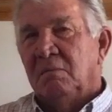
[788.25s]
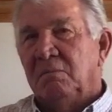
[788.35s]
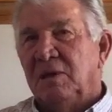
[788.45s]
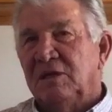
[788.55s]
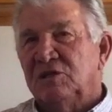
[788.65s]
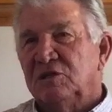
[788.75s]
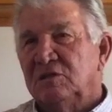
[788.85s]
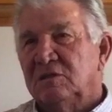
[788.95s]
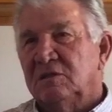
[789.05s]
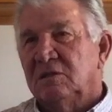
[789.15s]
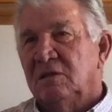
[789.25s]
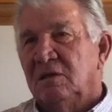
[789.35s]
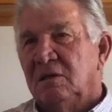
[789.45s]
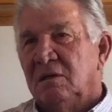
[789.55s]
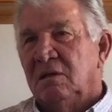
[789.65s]
benches
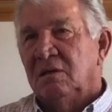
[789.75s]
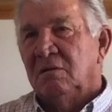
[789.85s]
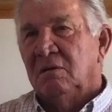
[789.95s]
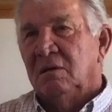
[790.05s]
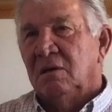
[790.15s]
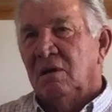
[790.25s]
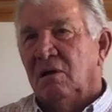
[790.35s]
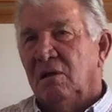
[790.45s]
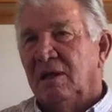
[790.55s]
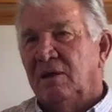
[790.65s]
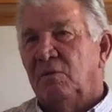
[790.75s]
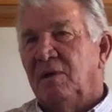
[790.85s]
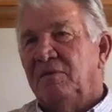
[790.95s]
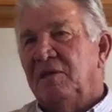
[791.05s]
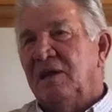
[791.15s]
all out
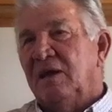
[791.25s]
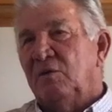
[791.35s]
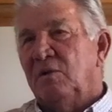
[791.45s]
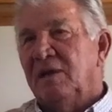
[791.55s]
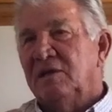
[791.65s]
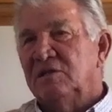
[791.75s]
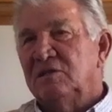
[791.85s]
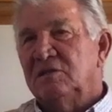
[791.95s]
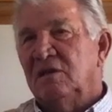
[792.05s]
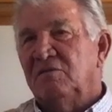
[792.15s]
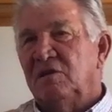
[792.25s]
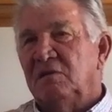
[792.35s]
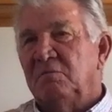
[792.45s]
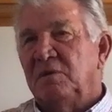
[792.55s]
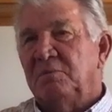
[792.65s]
around the outer edges of it,
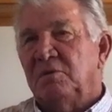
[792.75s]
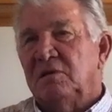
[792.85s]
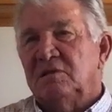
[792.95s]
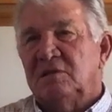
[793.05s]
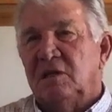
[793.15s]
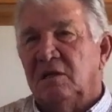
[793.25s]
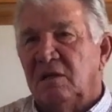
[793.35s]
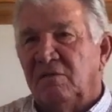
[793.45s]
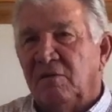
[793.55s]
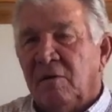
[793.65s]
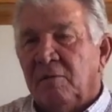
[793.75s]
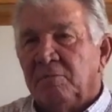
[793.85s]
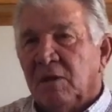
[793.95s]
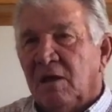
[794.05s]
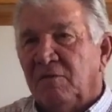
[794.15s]
and people could sit in
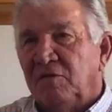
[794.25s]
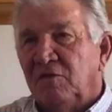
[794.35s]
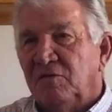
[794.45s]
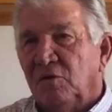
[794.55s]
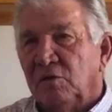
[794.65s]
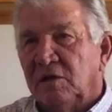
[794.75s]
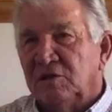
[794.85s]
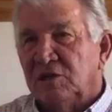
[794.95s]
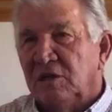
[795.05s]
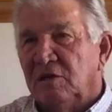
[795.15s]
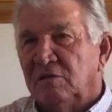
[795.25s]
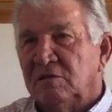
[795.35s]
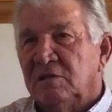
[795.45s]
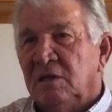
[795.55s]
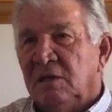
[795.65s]
a few folding
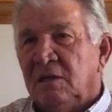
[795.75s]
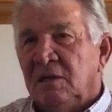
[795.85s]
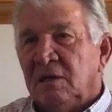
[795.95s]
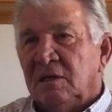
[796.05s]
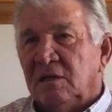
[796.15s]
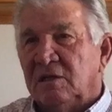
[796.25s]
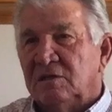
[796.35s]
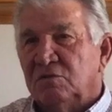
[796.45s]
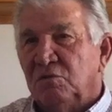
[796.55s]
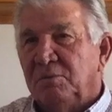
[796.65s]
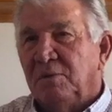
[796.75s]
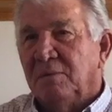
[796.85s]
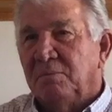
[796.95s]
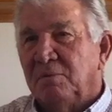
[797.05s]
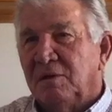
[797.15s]
chairs that sweep
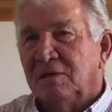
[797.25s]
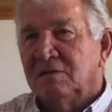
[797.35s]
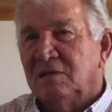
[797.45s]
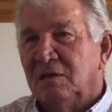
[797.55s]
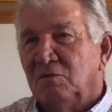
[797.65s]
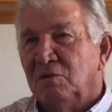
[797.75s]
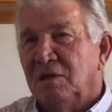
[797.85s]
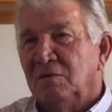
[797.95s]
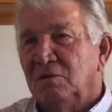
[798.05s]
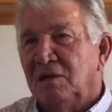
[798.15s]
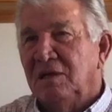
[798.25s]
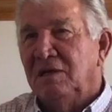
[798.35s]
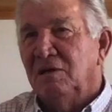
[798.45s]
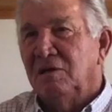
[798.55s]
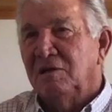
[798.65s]
up because when they would eat
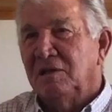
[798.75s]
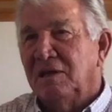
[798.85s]
on it,